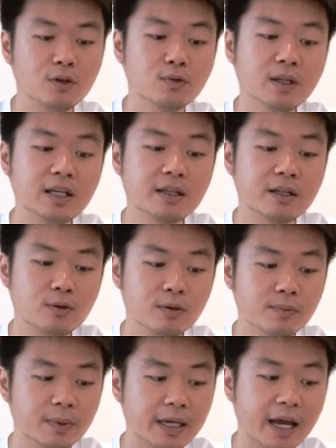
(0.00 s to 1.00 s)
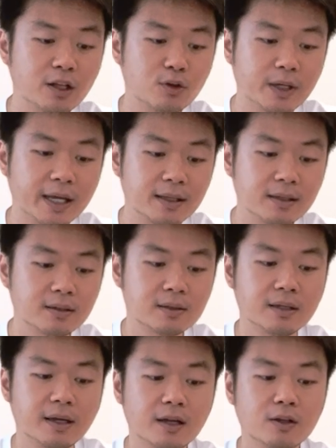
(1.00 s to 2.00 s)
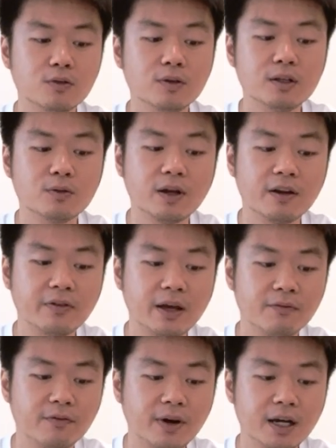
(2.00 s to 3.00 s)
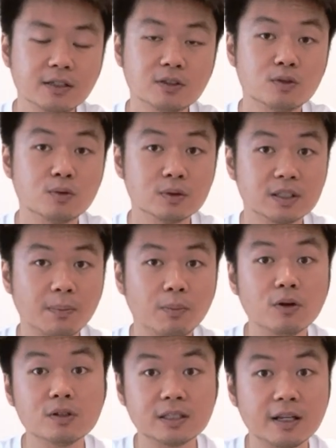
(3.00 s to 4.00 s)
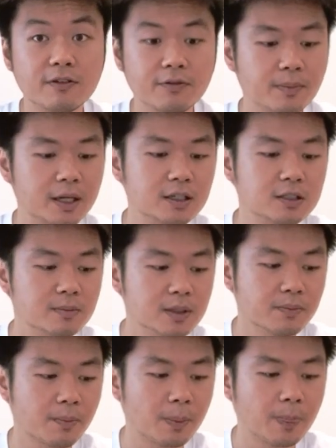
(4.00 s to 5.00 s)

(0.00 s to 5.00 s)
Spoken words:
you need to be educated and you need to have advice to support self-management.